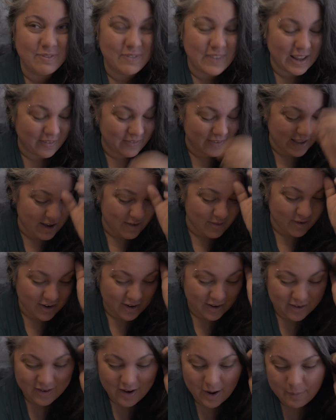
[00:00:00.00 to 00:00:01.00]
Maybe I wore
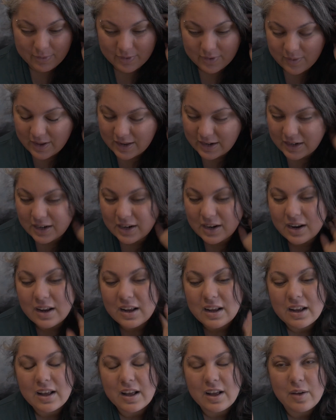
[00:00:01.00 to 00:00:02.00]
a cropped sweater,
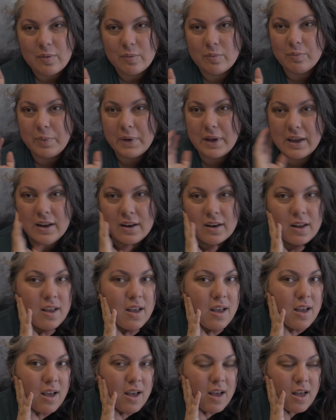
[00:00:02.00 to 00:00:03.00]
but
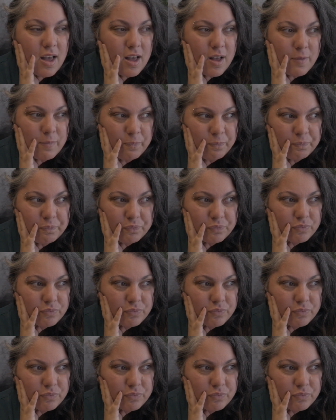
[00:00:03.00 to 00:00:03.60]
I